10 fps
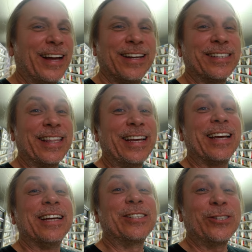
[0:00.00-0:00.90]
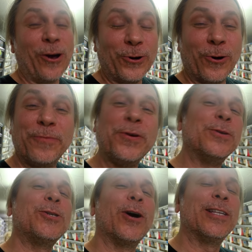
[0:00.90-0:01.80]
That this thing is so cool. If
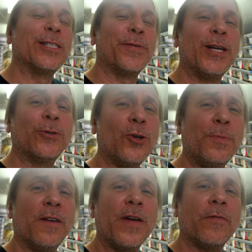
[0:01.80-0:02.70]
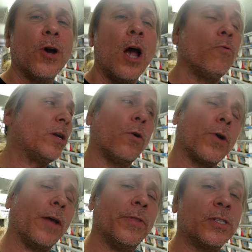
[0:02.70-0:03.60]
you enjoyed this video, do me a favor, right
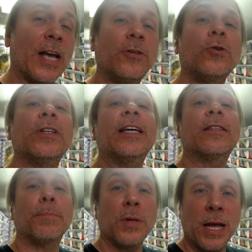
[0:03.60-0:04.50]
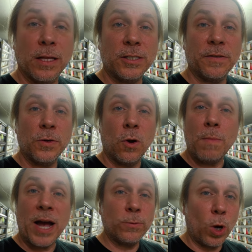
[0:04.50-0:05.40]
over on this side, you can hit the playlist if you
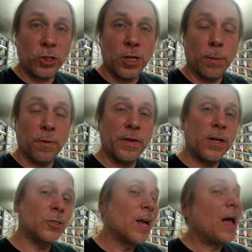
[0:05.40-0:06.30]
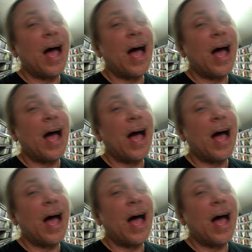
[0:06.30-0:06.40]
don't mind, watch a couple videos.